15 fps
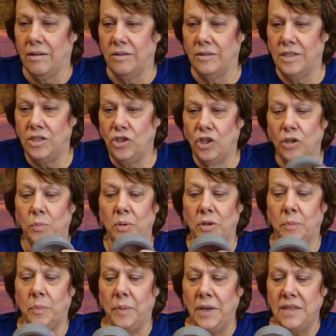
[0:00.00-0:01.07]
that you could
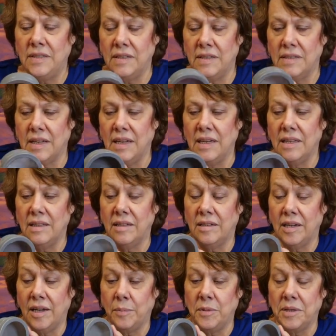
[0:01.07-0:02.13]
put pieces in to
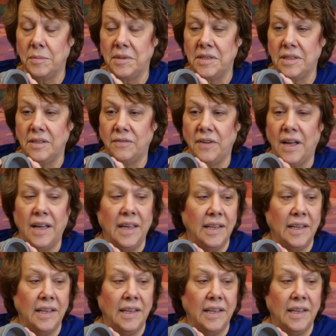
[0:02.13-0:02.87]
help them identify.